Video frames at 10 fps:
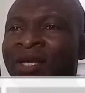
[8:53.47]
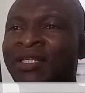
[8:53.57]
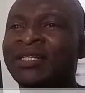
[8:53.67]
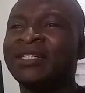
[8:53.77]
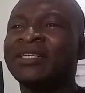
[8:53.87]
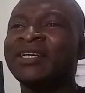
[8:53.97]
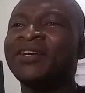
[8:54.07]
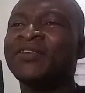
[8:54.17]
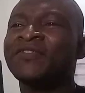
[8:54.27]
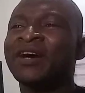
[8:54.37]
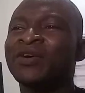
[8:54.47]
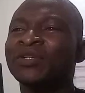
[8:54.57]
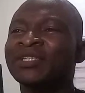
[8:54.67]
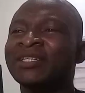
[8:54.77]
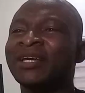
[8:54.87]
The degree of
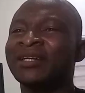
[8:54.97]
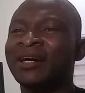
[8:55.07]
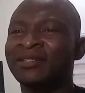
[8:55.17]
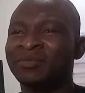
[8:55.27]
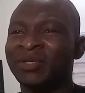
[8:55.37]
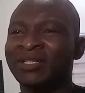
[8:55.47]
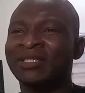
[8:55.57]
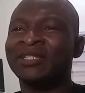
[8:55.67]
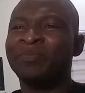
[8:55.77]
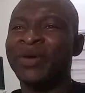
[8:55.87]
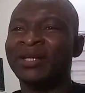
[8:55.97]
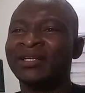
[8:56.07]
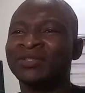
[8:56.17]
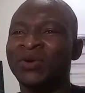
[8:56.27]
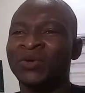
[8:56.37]
acoustic enhancement is
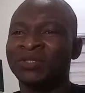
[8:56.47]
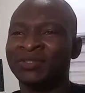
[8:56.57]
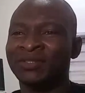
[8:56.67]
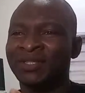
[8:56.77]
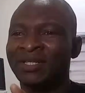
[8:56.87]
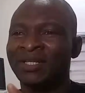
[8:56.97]
dependent on